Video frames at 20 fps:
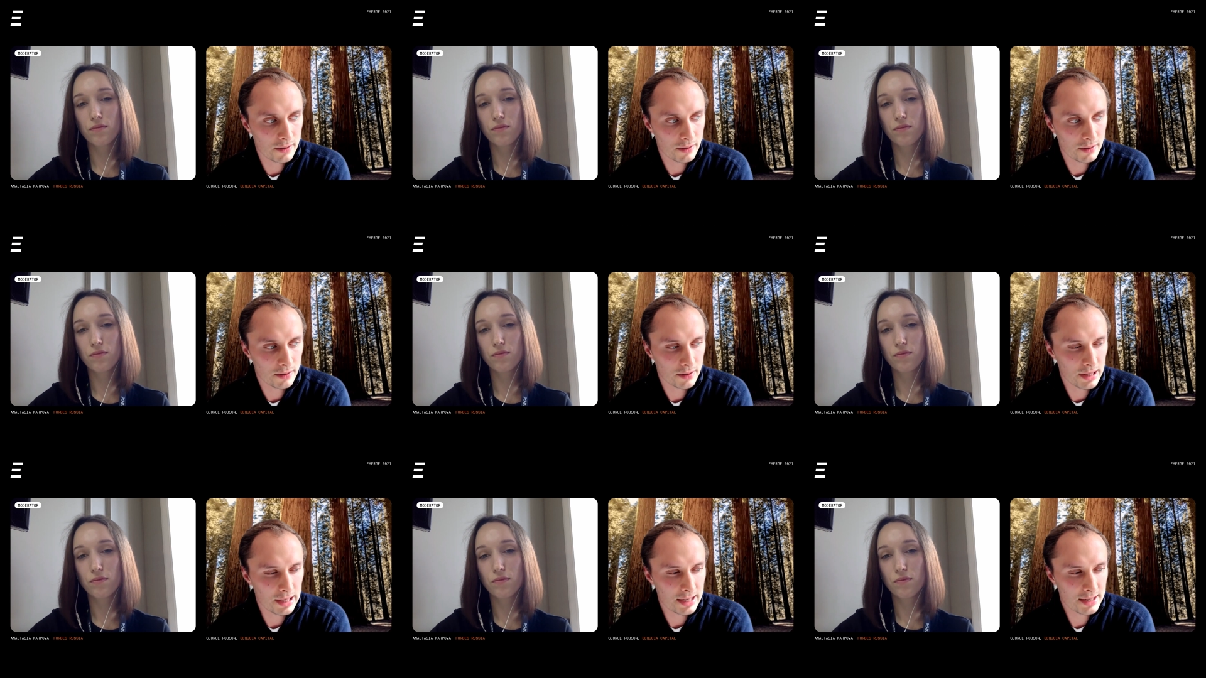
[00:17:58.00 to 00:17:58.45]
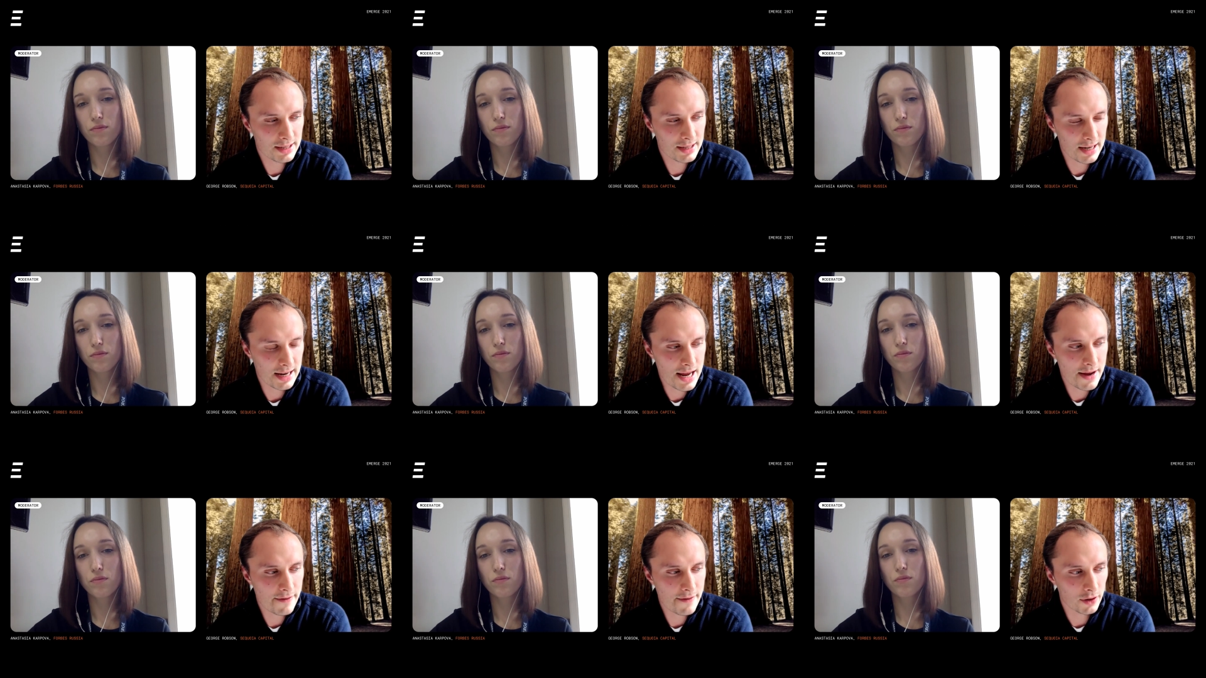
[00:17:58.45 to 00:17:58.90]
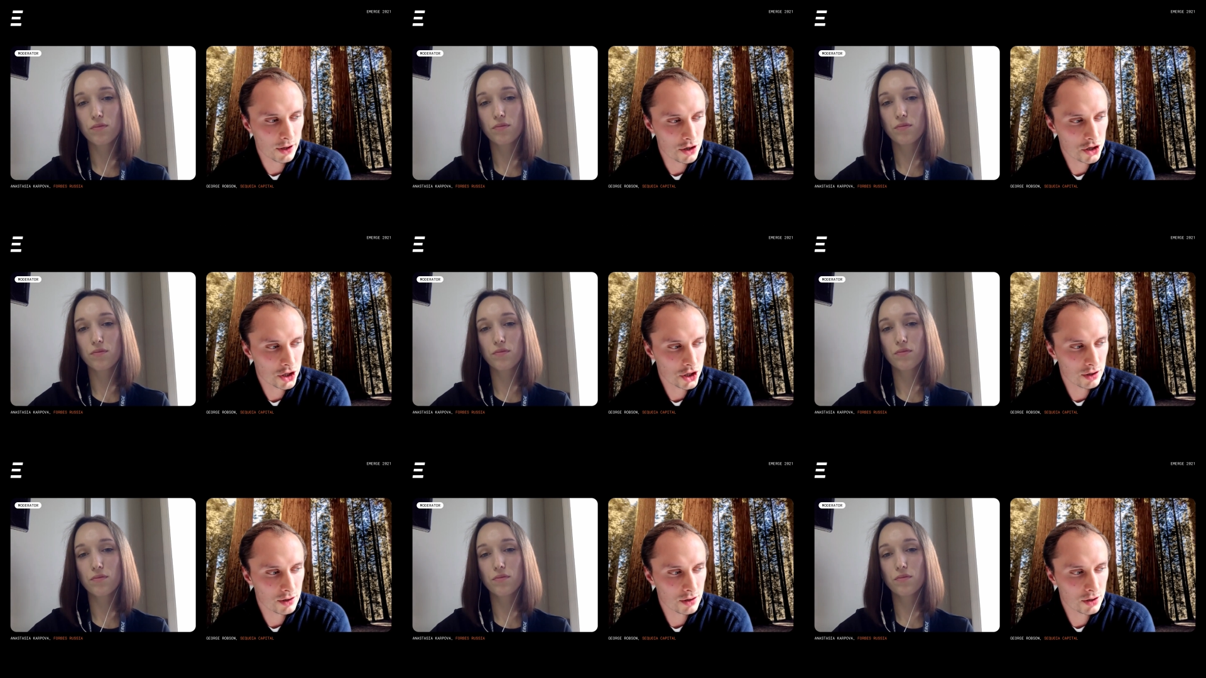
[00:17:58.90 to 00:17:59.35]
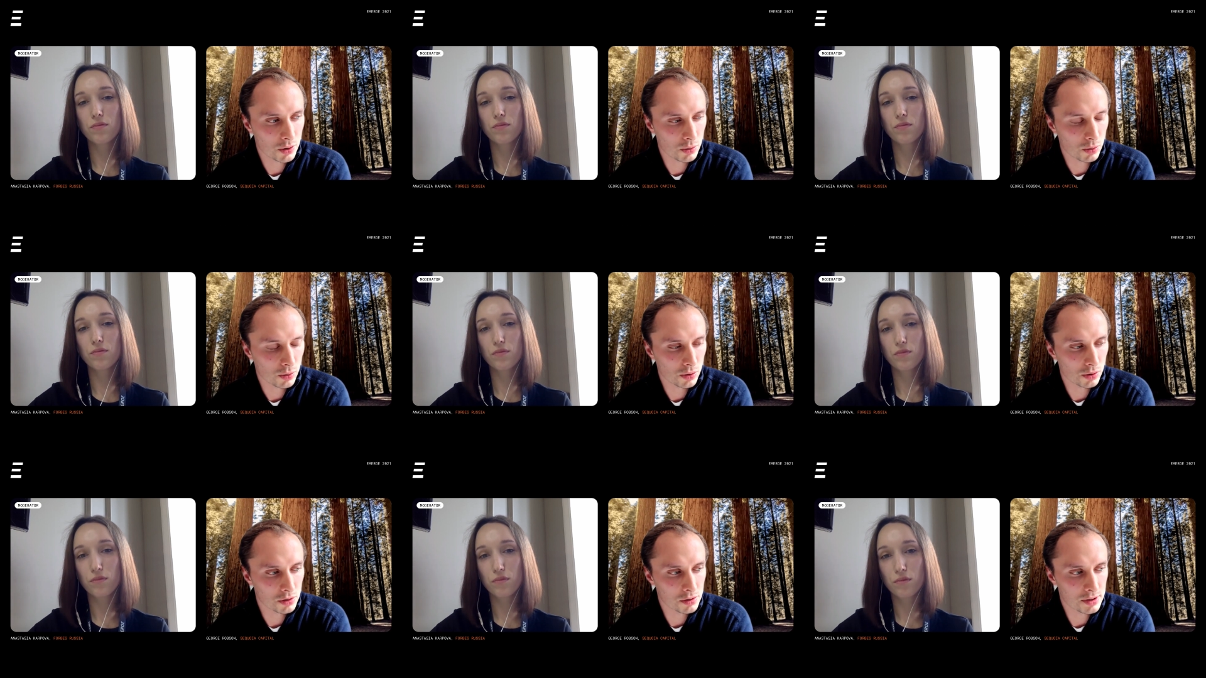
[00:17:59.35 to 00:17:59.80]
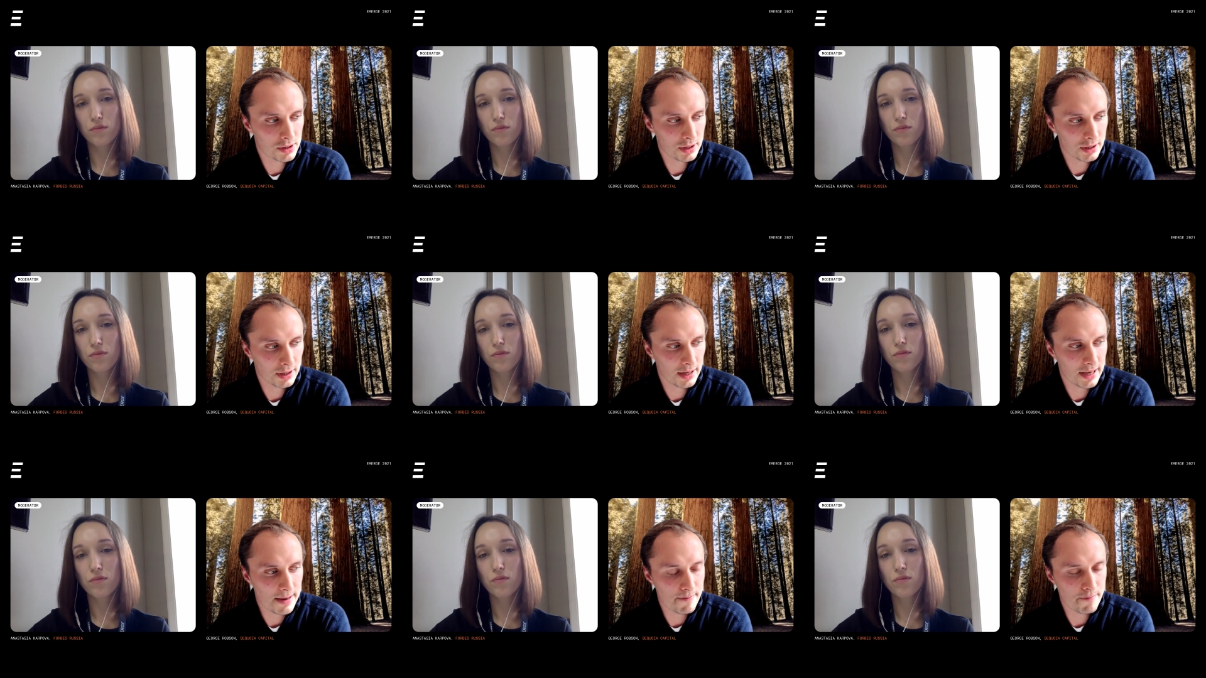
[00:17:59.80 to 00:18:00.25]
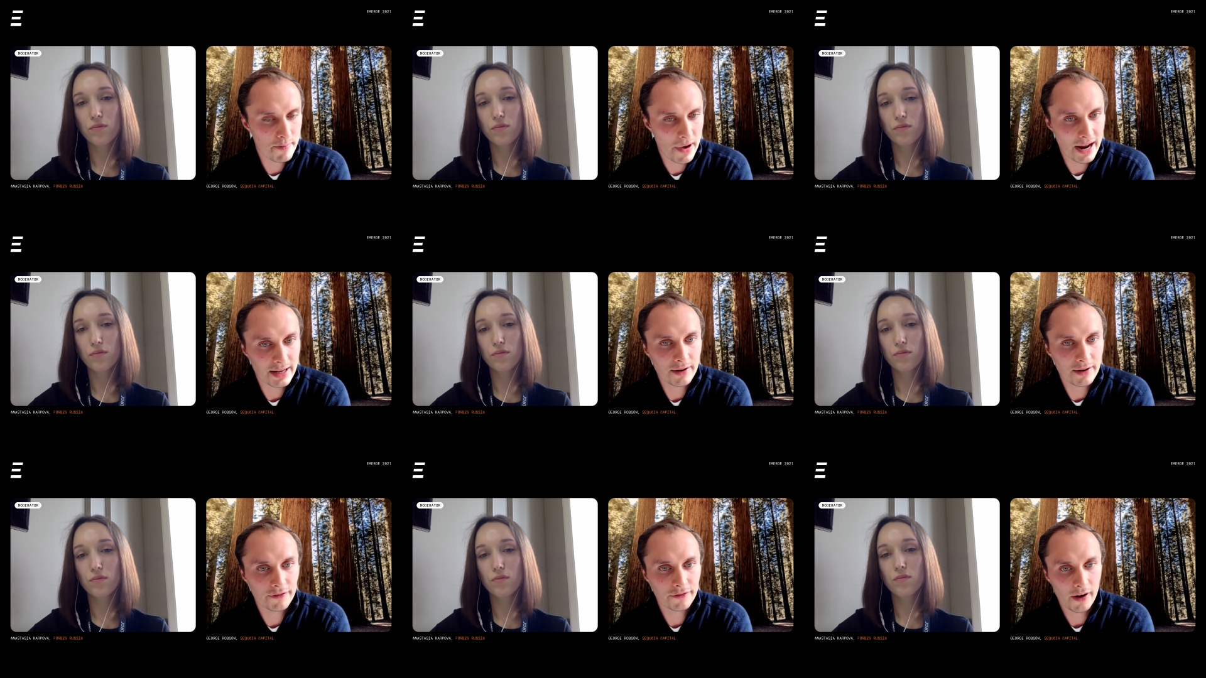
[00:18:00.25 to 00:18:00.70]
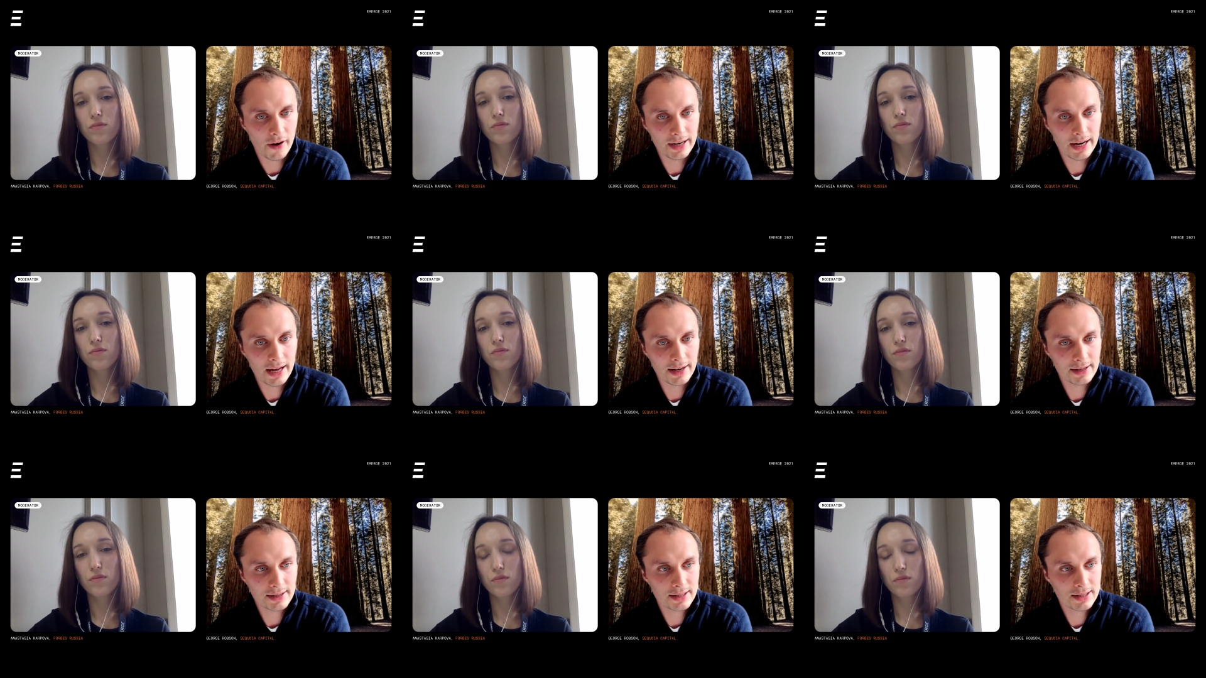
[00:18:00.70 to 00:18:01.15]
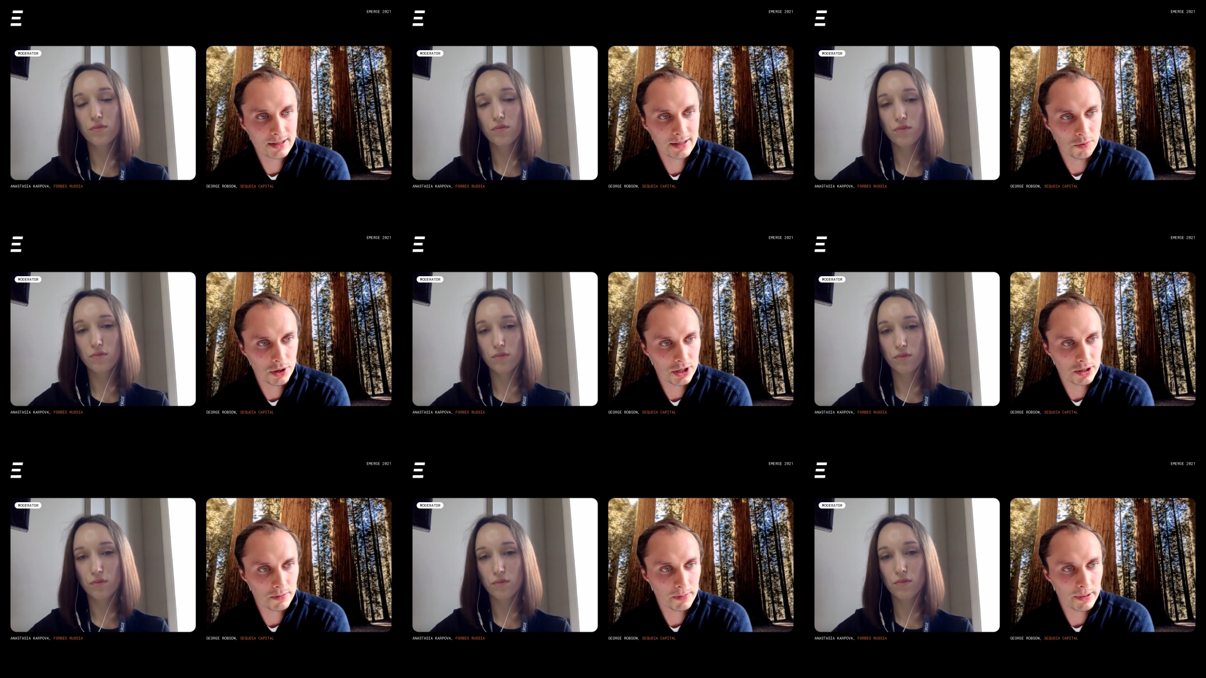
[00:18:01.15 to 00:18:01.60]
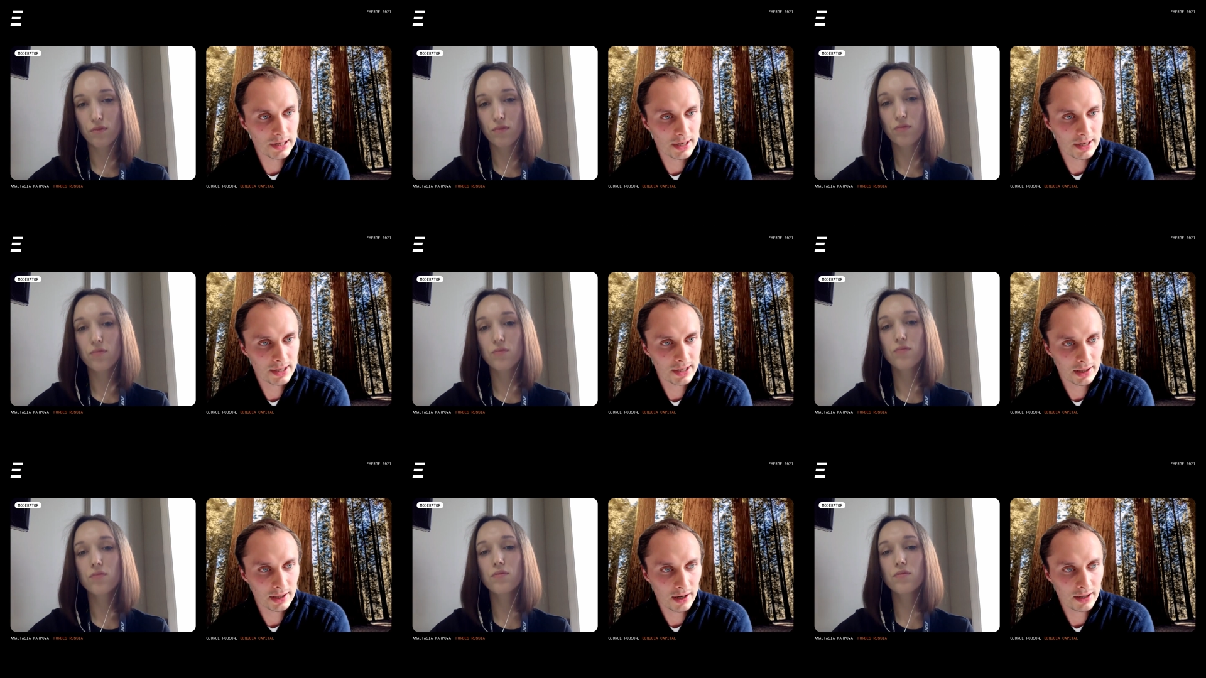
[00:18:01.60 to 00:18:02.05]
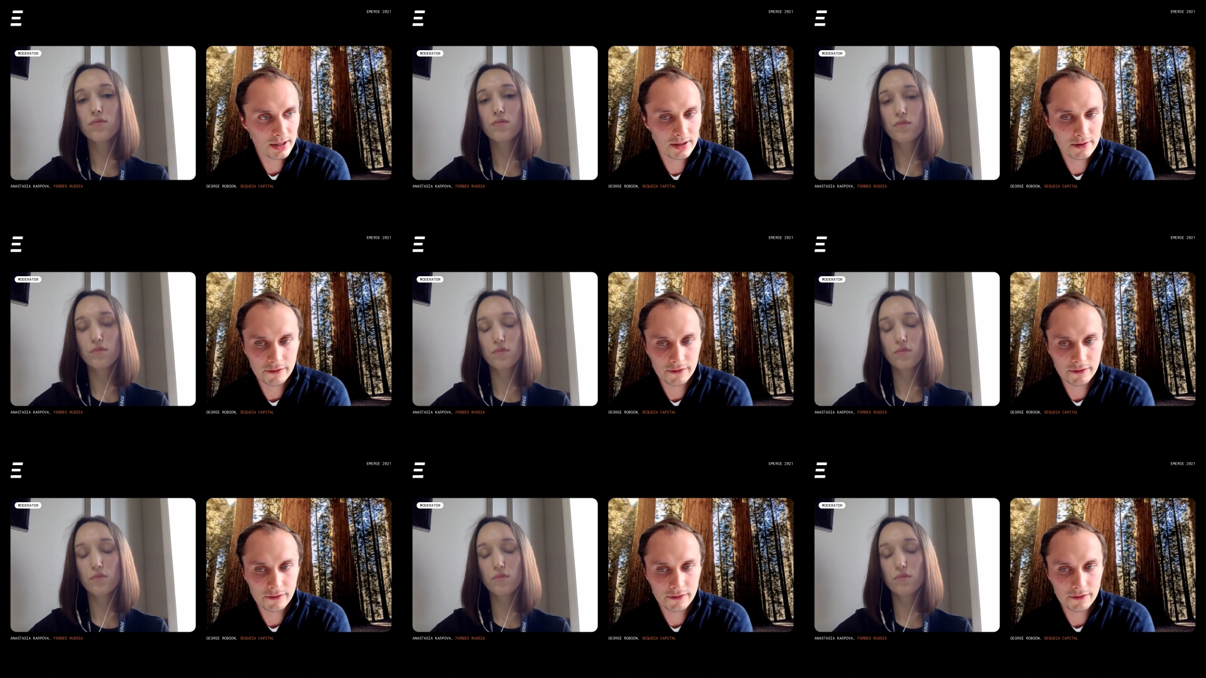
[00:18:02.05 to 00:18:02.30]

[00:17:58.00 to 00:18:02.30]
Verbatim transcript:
Speaker 1: this evolution towards embedded finance, which has been discussed